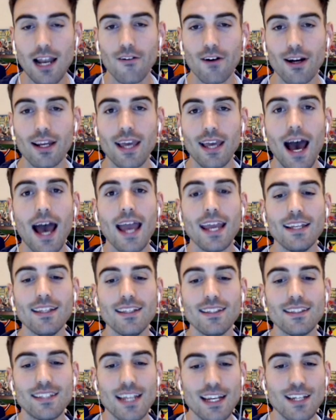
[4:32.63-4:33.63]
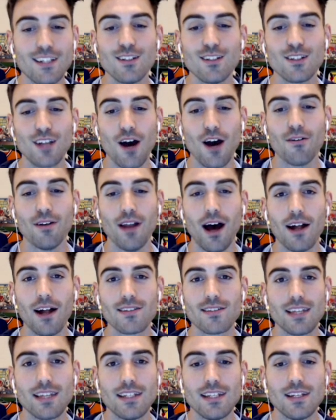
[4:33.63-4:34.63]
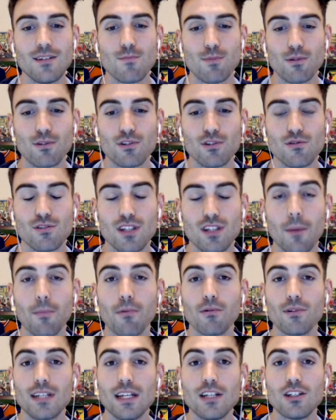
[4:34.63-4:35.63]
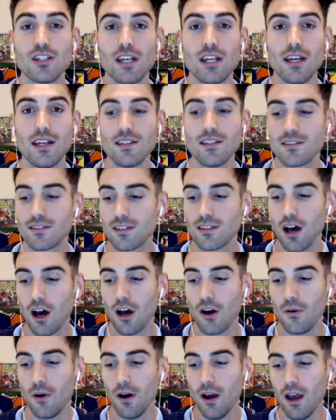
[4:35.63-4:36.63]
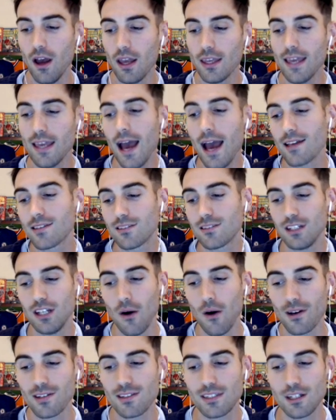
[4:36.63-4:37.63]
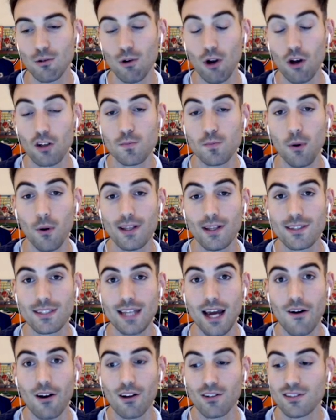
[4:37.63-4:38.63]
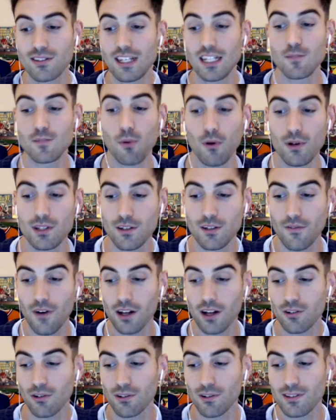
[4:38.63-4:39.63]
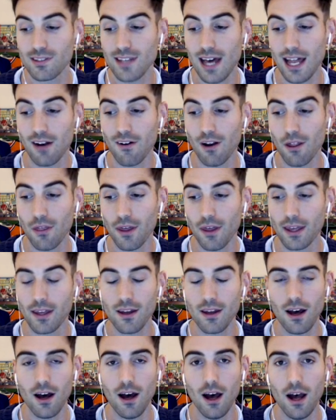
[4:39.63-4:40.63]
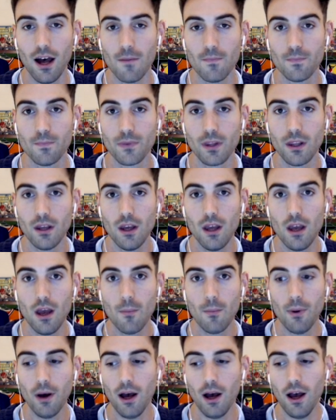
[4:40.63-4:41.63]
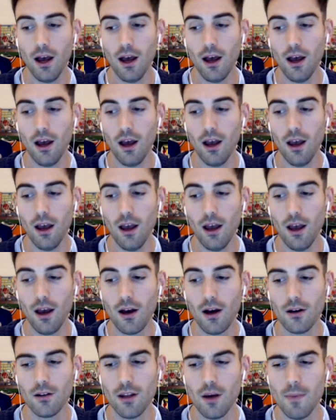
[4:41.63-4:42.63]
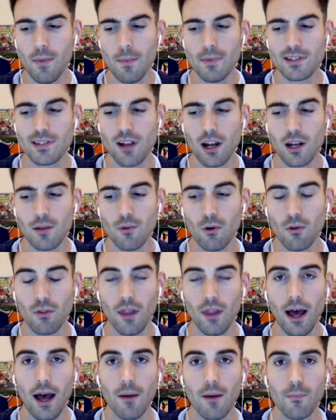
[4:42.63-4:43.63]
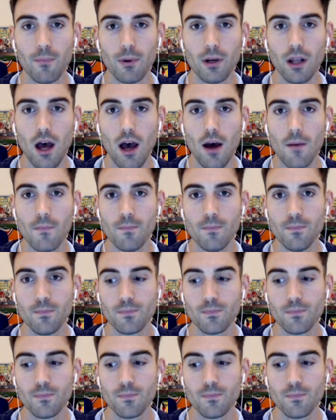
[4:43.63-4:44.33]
and Kane didn't go nuts. They didn't produce double digits. So yes, I still lost points there. I lost 6 points if I'd gone Salah, I think. But maybe slightly more than that. But